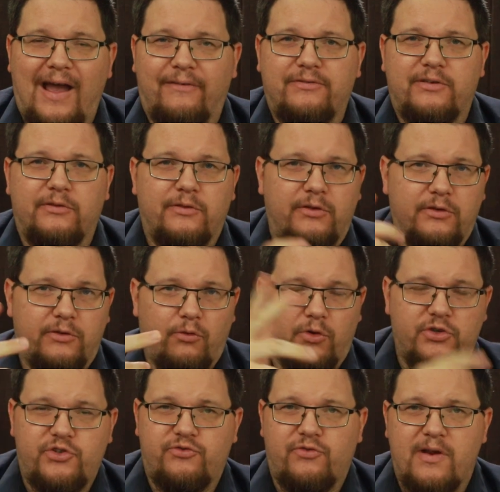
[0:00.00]
after the
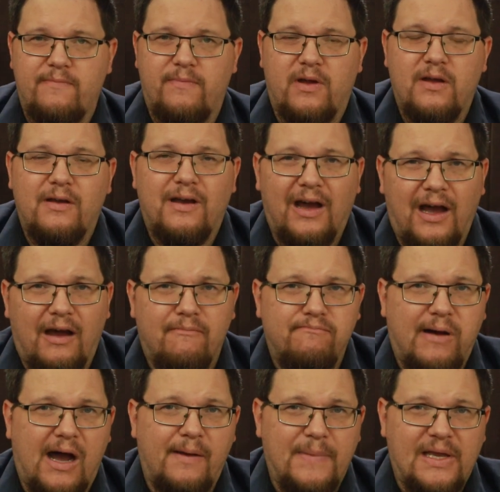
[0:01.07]
Nord Stream uh,
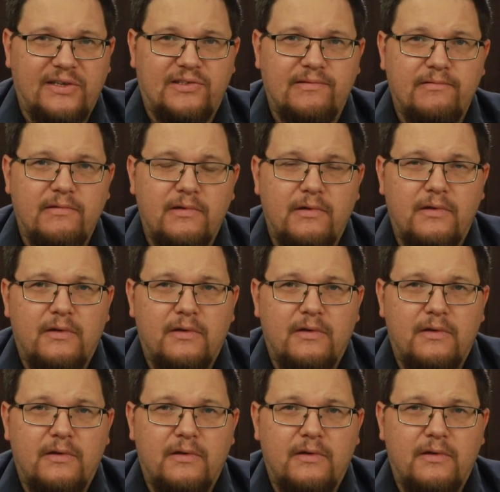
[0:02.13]
bombings.